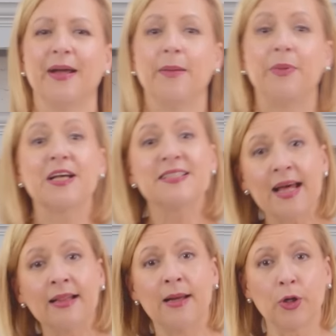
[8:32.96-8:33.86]
Because
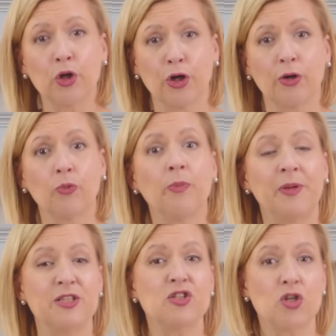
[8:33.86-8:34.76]
that lemon curd will
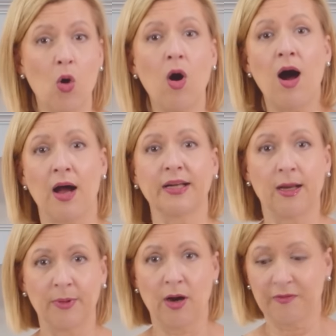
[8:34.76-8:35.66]
be so hot
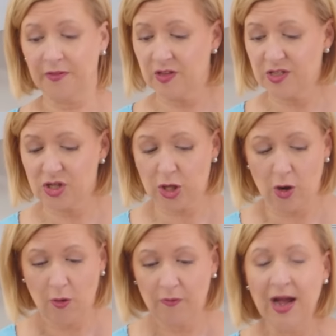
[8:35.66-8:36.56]
coming off of the
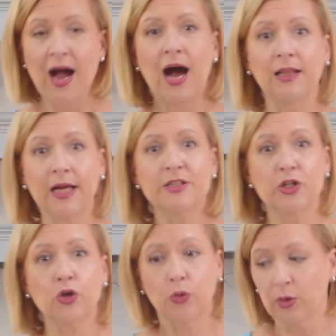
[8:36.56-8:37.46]
stove, I like to
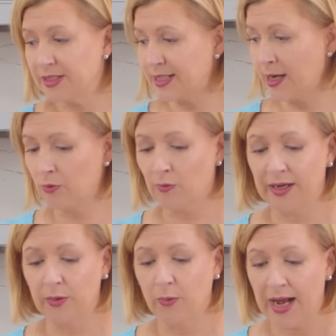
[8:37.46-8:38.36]
cool it down
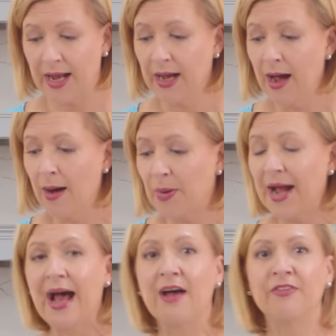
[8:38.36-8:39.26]
right away by
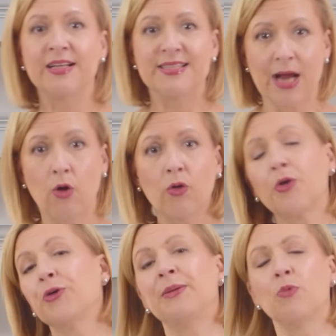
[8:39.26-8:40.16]
having sour
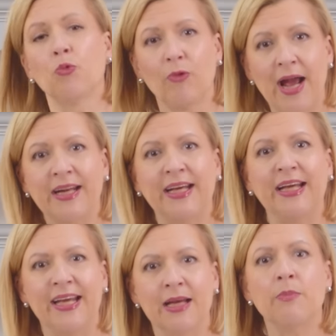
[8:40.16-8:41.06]
cream ready
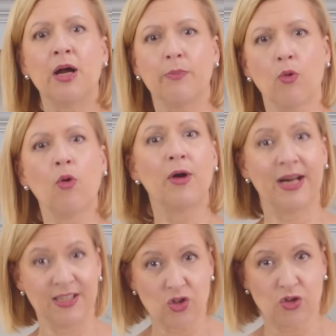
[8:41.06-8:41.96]
in my bowl when
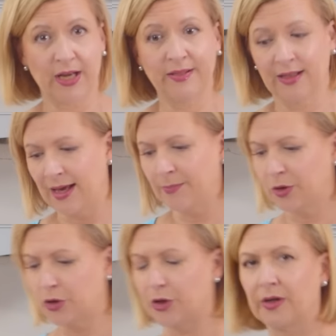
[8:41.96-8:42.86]
I strain the lemon
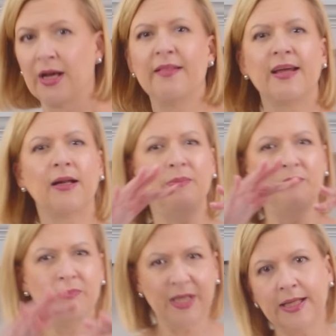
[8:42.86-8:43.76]
curd. That
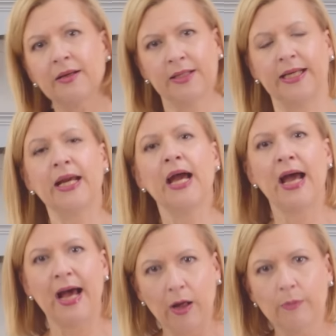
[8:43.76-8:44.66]
immediately
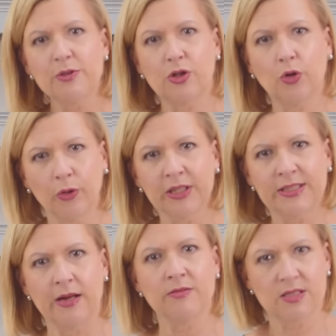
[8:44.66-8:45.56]
helps to cool it
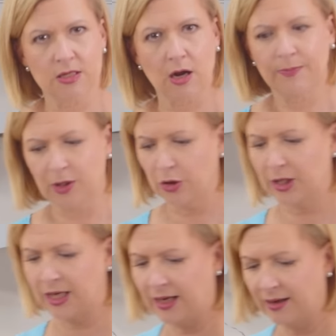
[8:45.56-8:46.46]
down, stop the
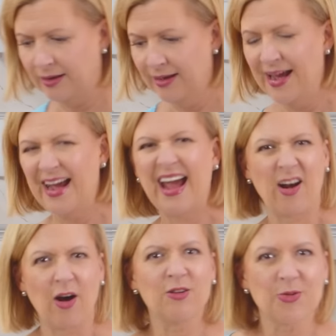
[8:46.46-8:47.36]
cooking, and
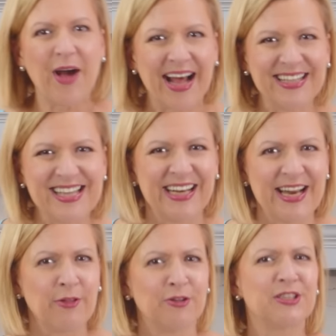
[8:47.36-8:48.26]
also adds
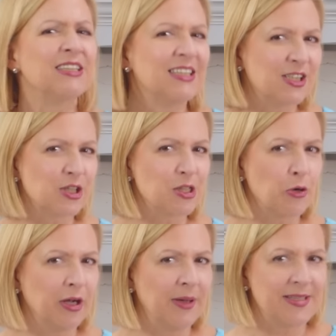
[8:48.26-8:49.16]
another delicious
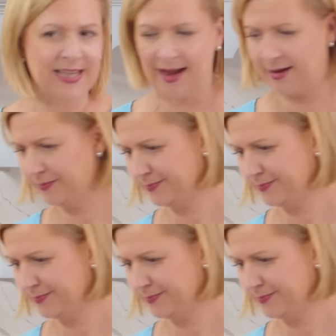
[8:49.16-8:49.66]
creamy tang.